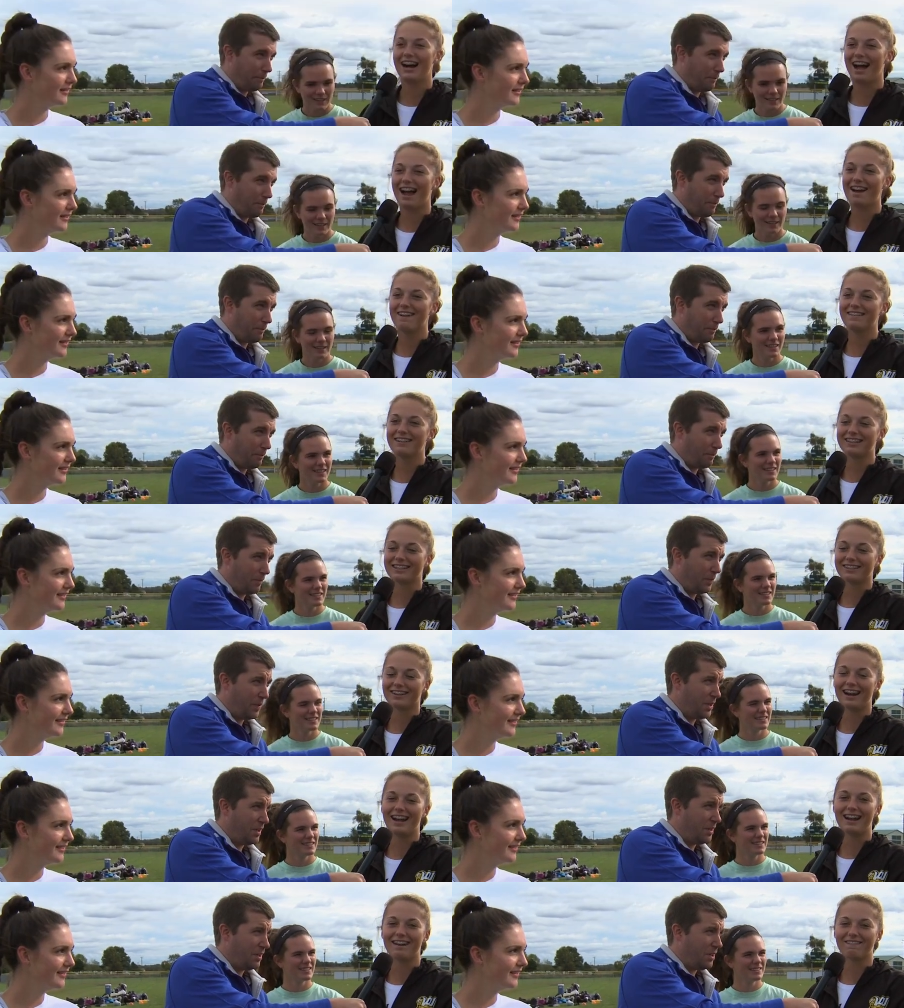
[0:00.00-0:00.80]
Speaker 1: I would
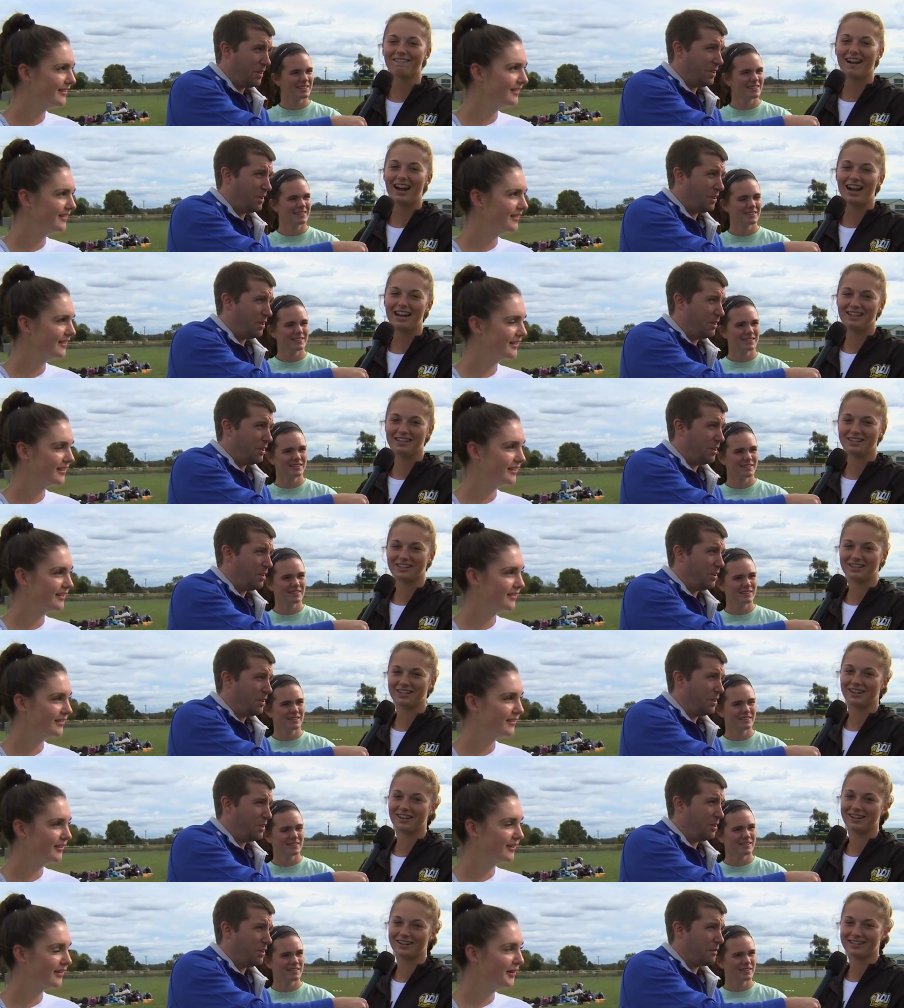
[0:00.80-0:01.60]
try and ride the
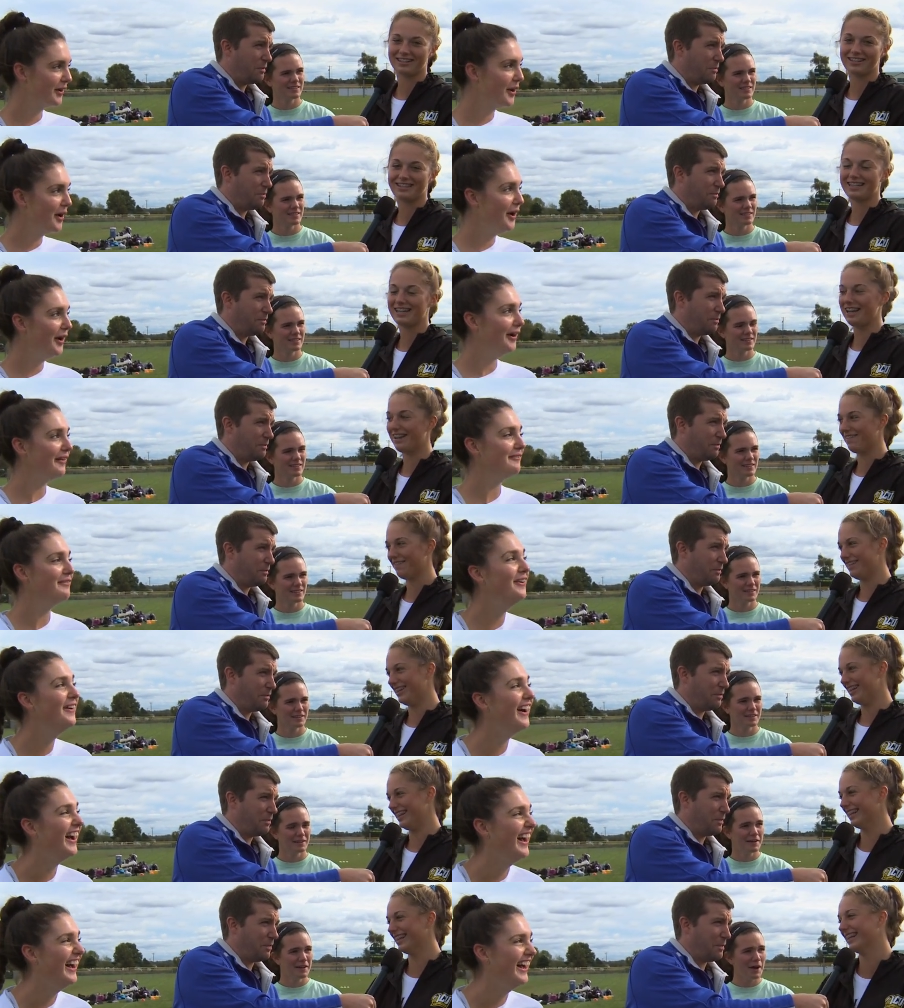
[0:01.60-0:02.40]
shark to safety.
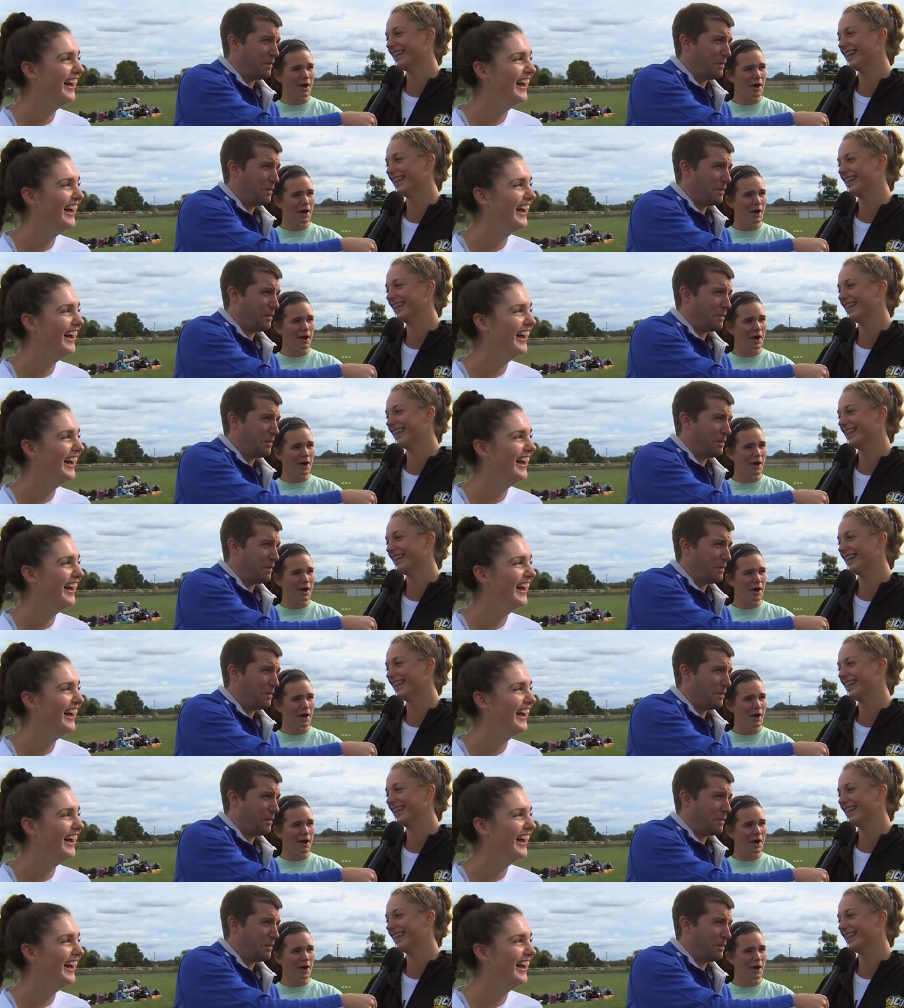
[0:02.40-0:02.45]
